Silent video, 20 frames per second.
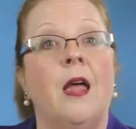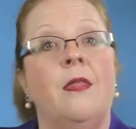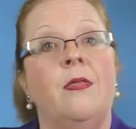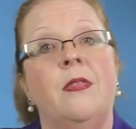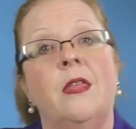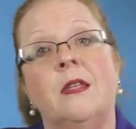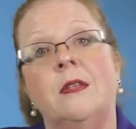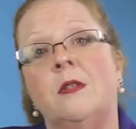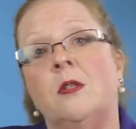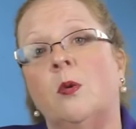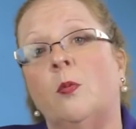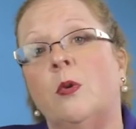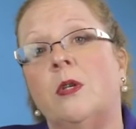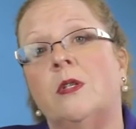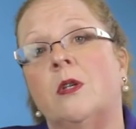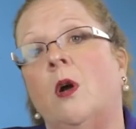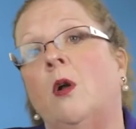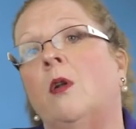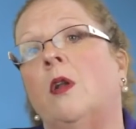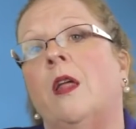This is a
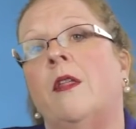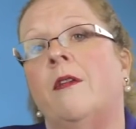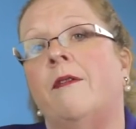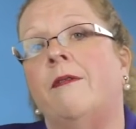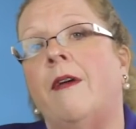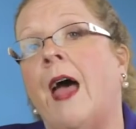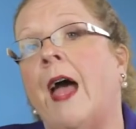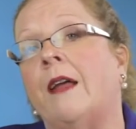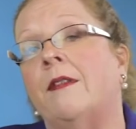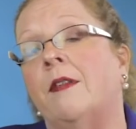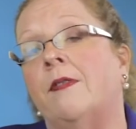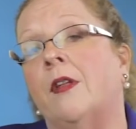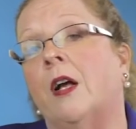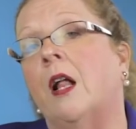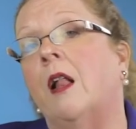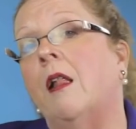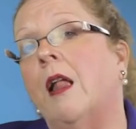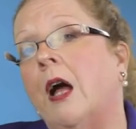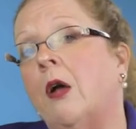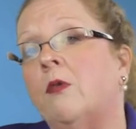result of the fact that the
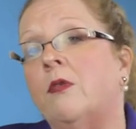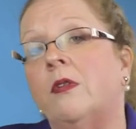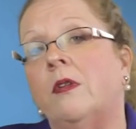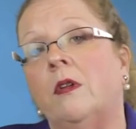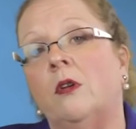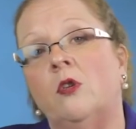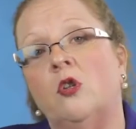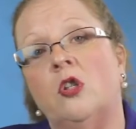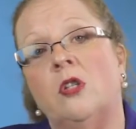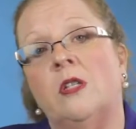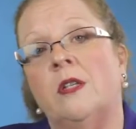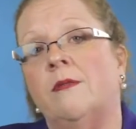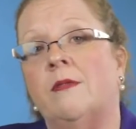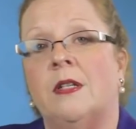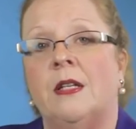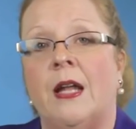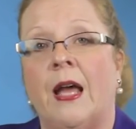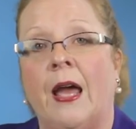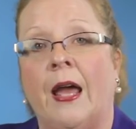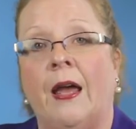cloud solutions of
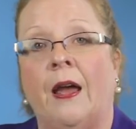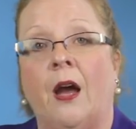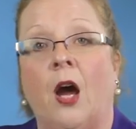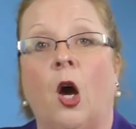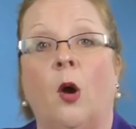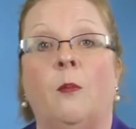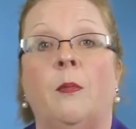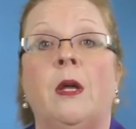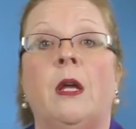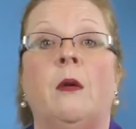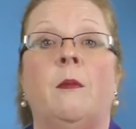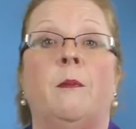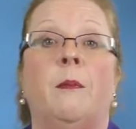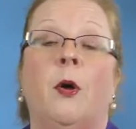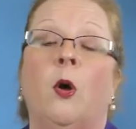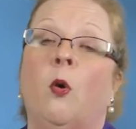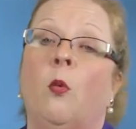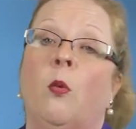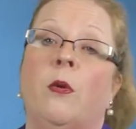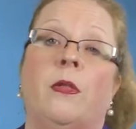today are being
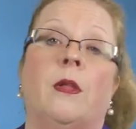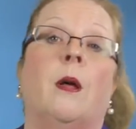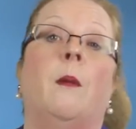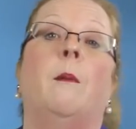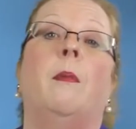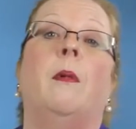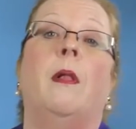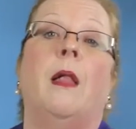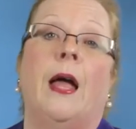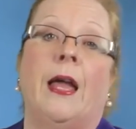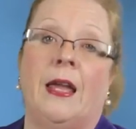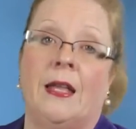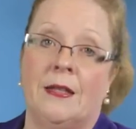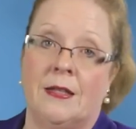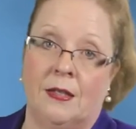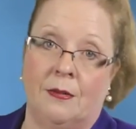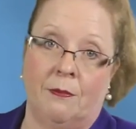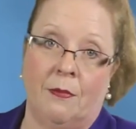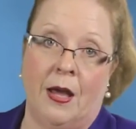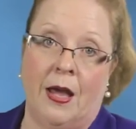built with compliance
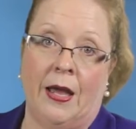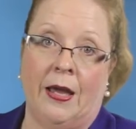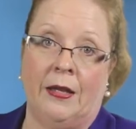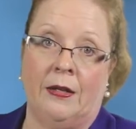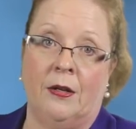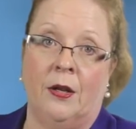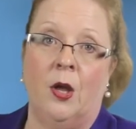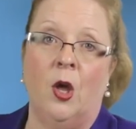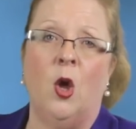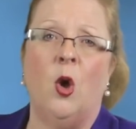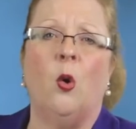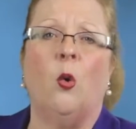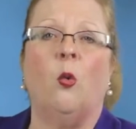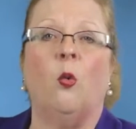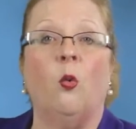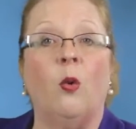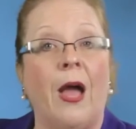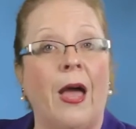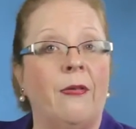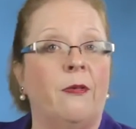in mind
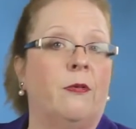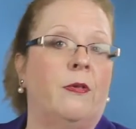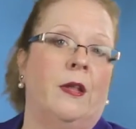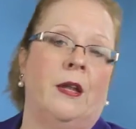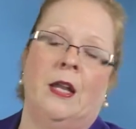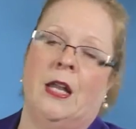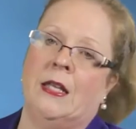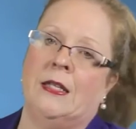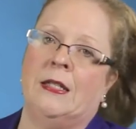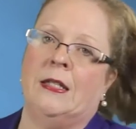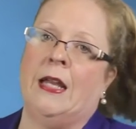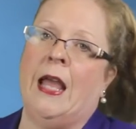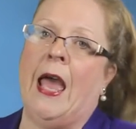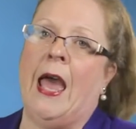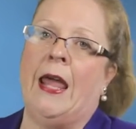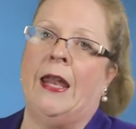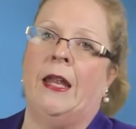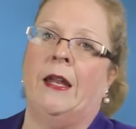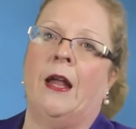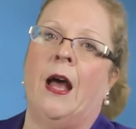rather than as an
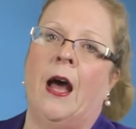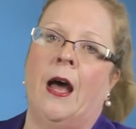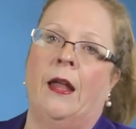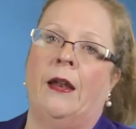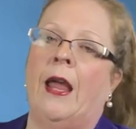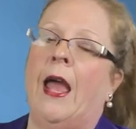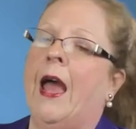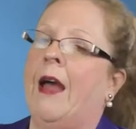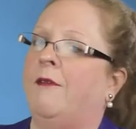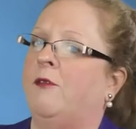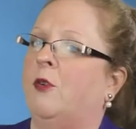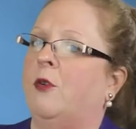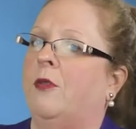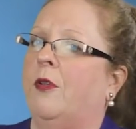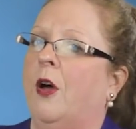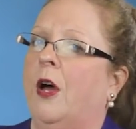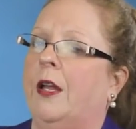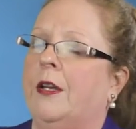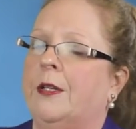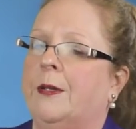added on
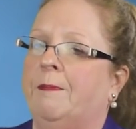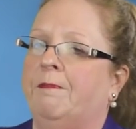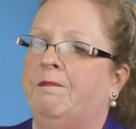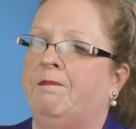afterthought.